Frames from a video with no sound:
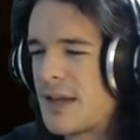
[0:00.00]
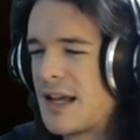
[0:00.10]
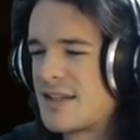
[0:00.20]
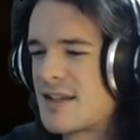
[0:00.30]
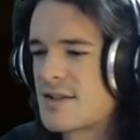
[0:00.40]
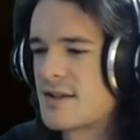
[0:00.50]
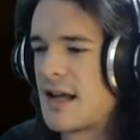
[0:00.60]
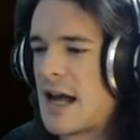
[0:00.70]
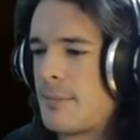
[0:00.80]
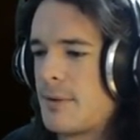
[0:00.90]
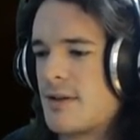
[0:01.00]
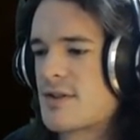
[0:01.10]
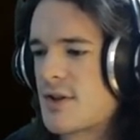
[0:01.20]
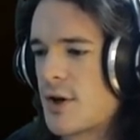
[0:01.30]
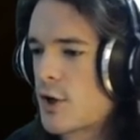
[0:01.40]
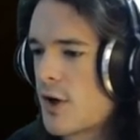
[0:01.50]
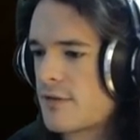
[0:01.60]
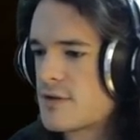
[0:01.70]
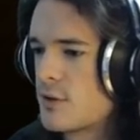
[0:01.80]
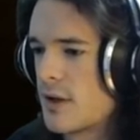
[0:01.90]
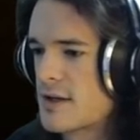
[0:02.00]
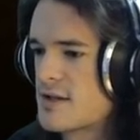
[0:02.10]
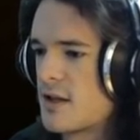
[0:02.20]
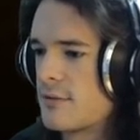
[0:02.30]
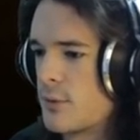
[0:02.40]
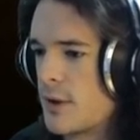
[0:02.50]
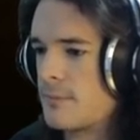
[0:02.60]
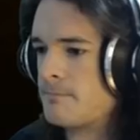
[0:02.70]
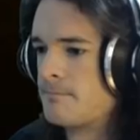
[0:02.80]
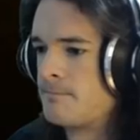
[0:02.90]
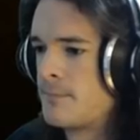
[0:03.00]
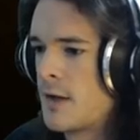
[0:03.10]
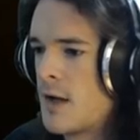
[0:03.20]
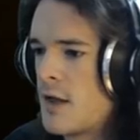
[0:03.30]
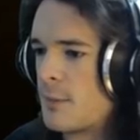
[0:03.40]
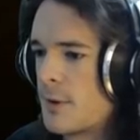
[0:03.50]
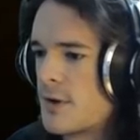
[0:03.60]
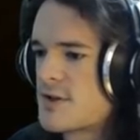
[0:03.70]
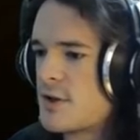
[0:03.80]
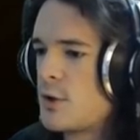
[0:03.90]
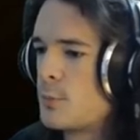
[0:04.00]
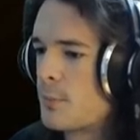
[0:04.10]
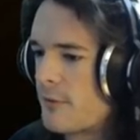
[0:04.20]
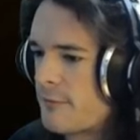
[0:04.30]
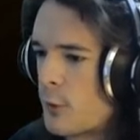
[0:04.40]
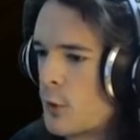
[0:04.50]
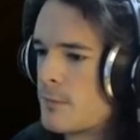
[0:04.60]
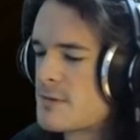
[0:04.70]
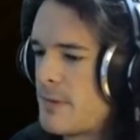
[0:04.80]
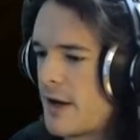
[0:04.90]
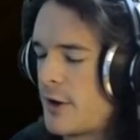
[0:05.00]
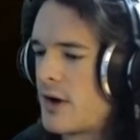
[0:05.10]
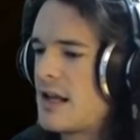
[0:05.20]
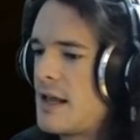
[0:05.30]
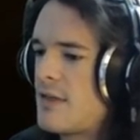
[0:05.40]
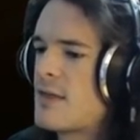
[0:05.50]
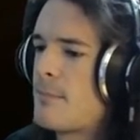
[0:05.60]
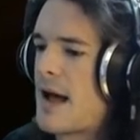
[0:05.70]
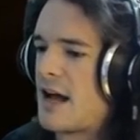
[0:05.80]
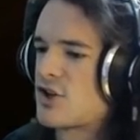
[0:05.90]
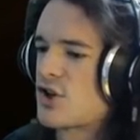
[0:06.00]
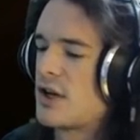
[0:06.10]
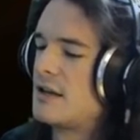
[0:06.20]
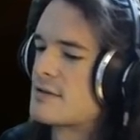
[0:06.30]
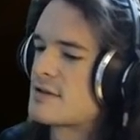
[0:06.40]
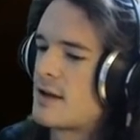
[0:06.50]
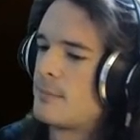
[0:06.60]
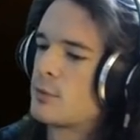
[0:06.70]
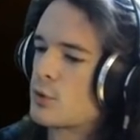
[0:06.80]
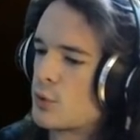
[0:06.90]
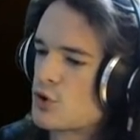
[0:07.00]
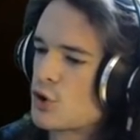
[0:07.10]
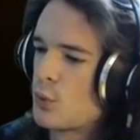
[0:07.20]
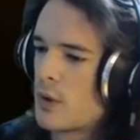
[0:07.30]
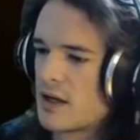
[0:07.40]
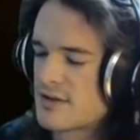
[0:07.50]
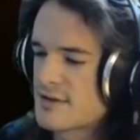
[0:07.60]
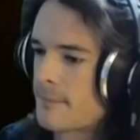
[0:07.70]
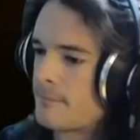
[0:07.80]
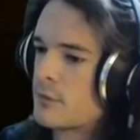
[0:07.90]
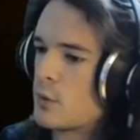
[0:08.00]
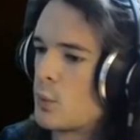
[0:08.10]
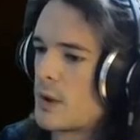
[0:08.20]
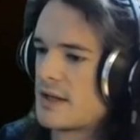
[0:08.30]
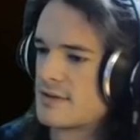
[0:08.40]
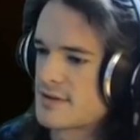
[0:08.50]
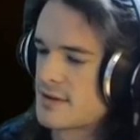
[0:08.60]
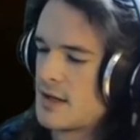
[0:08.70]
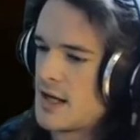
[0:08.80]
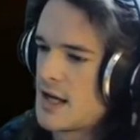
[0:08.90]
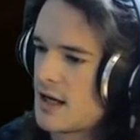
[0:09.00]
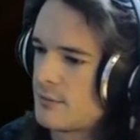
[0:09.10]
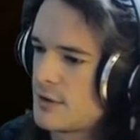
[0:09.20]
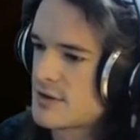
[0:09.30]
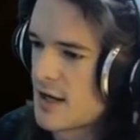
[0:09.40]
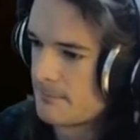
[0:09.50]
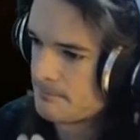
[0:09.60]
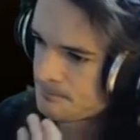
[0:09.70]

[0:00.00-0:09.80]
it doesn't happen in StarCraft 2 Legacy of the Void. The person who performs better in the match in some crucial ways wins every time.